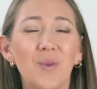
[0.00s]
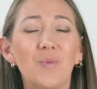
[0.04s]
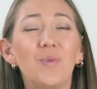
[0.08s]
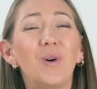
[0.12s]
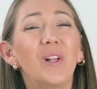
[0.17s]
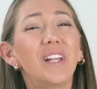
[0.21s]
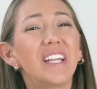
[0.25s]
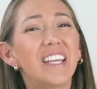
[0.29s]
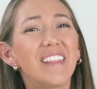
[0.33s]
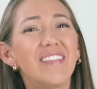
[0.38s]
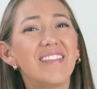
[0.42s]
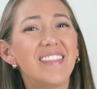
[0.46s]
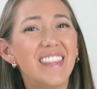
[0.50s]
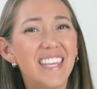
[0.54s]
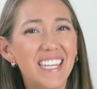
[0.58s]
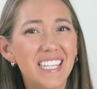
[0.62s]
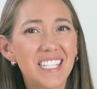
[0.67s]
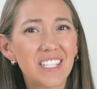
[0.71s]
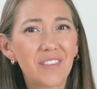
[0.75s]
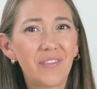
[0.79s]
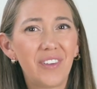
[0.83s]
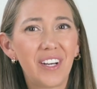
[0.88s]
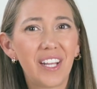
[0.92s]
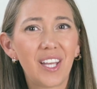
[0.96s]
Well, in
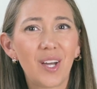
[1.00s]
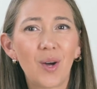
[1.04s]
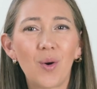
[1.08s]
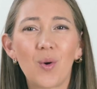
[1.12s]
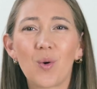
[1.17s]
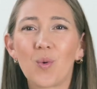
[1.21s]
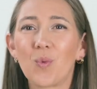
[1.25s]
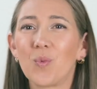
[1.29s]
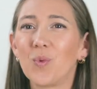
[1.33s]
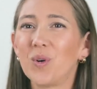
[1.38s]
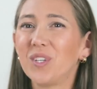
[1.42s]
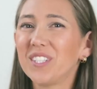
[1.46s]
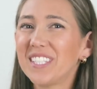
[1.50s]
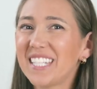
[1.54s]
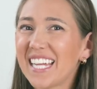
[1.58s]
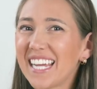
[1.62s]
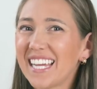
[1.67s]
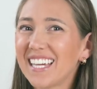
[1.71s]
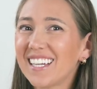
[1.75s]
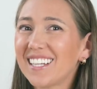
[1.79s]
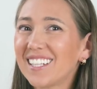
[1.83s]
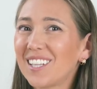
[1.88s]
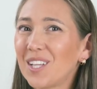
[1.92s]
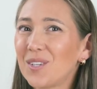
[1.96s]
this video, we'll
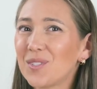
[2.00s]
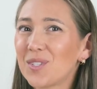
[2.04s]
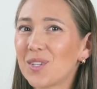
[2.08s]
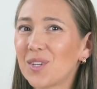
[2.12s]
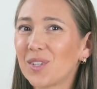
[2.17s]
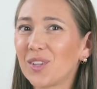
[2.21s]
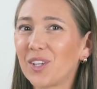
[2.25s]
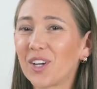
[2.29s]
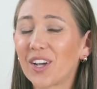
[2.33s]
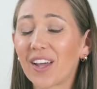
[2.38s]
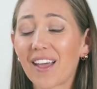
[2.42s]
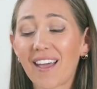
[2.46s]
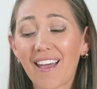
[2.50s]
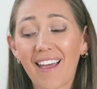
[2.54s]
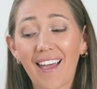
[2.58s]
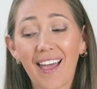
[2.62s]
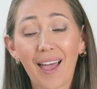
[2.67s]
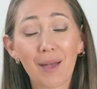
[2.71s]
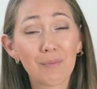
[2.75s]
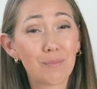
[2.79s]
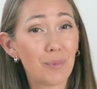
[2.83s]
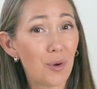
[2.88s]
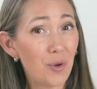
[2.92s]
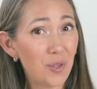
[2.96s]
take a closer look
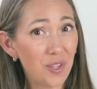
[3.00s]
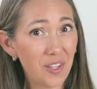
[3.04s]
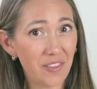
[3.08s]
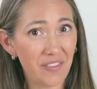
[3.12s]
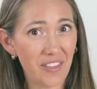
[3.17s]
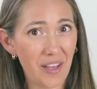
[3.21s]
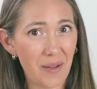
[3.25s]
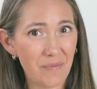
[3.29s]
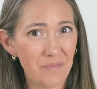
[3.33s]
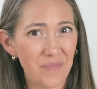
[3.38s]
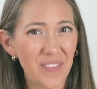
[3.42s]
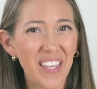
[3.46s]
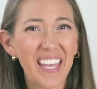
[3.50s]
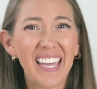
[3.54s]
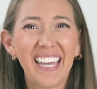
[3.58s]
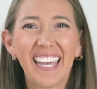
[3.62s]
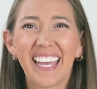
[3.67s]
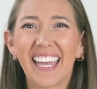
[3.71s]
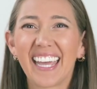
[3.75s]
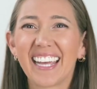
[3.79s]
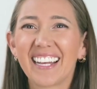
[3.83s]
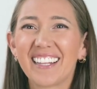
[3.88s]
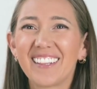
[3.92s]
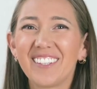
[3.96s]
at both of them,
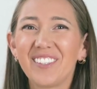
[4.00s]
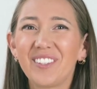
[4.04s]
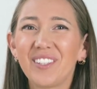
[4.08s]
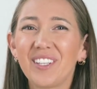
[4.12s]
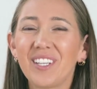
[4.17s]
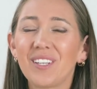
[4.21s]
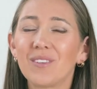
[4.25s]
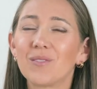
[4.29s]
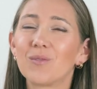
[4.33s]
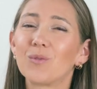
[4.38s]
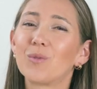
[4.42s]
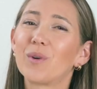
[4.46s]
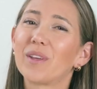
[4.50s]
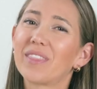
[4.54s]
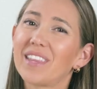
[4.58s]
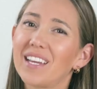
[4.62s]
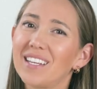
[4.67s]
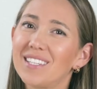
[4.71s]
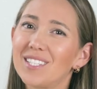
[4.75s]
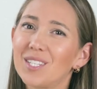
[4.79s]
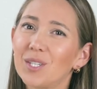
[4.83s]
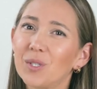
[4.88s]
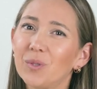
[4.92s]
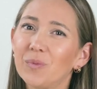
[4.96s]
including what
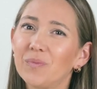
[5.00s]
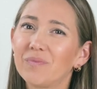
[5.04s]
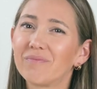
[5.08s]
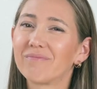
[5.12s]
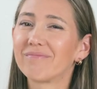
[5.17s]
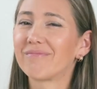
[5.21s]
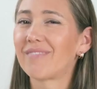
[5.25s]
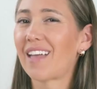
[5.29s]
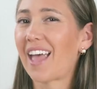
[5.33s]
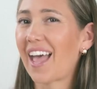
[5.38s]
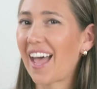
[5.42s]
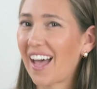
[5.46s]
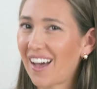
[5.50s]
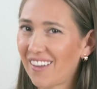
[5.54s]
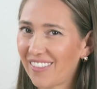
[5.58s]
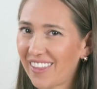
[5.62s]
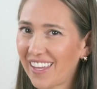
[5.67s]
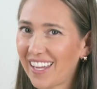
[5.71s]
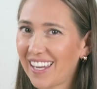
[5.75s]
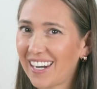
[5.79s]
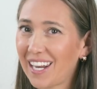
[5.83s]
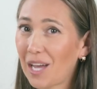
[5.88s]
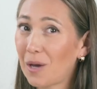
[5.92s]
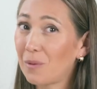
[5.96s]
they do, how
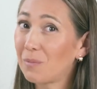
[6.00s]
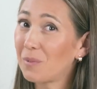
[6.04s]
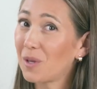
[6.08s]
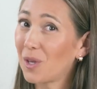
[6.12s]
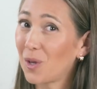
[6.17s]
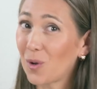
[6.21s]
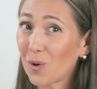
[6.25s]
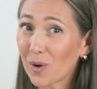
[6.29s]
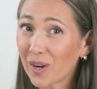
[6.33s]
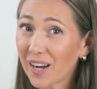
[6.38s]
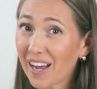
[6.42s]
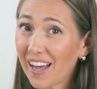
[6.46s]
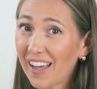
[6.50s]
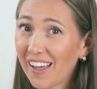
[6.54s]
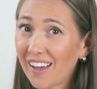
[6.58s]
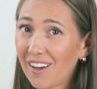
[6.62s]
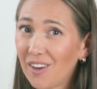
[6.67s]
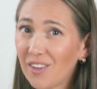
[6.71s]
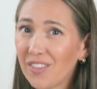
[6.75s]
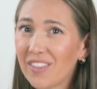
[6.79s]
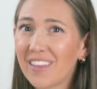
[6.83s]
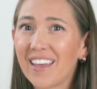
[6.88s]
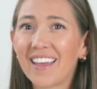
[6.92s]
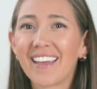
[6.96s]
they can help your gut
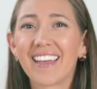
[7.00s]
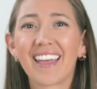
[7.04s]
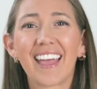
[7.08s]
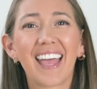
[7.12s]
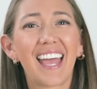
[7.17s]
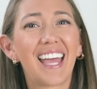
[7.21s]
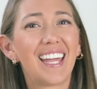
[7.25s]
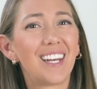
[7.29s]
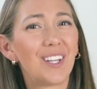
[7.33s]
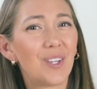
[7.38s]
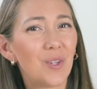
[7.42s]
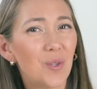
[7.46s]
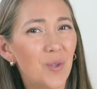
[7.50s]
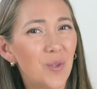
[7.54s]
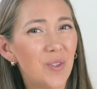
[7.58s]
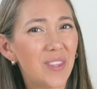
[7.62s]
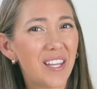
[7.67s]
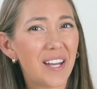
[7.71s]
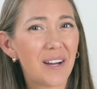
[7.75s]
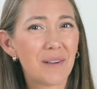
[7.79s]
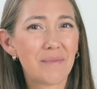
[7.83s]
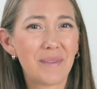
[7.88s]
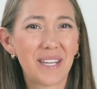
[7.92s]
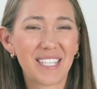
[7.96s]
health, and
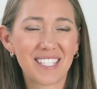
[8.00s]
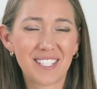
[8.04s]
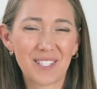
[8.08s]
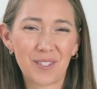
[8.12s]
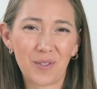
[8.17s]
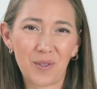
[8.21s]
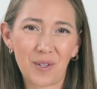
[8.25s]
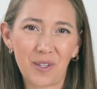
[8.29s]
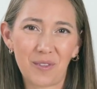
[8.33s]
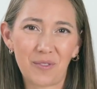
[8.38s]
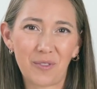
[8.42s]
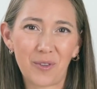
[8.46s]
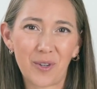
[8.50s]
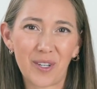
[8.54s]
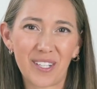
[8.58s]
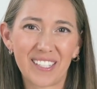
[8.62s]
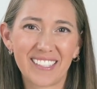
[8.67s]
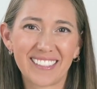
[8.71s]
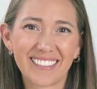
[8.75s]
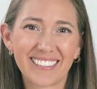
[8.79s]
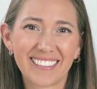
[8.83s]
who they are best suited for.